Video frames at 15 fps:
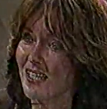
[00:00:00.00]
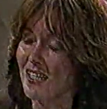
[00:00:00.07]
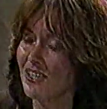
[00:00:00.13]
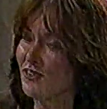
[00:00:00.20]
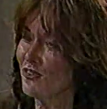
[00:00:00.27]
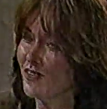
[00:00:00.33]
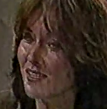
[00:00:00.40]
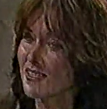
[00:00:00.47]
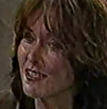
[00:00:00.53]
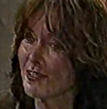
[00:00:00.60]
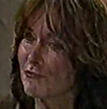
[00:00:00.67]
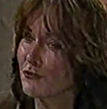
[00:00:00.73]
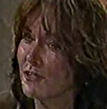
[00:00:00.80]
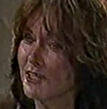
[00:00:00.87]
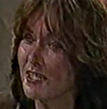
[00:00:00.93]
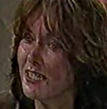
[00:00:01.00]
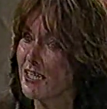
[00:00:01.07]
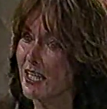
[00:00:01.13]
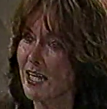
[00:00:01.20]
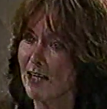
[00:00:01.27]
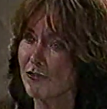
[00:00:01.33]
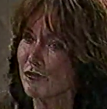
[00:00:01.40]
You're not suffering
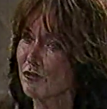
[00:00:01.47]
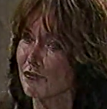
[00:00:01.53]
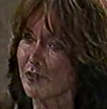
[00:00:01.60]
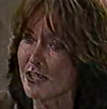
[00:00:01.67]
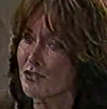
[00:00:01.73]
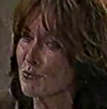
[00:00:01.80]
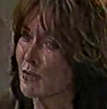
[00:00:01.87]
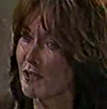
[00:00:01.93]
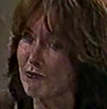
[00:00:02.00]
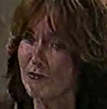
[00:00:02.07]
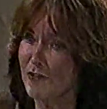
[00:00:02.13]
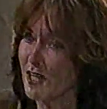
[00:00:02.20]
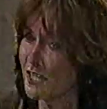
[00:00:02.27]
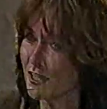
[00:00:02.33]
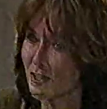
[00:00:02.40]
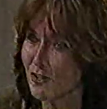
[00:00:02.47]
any after effects from that fight,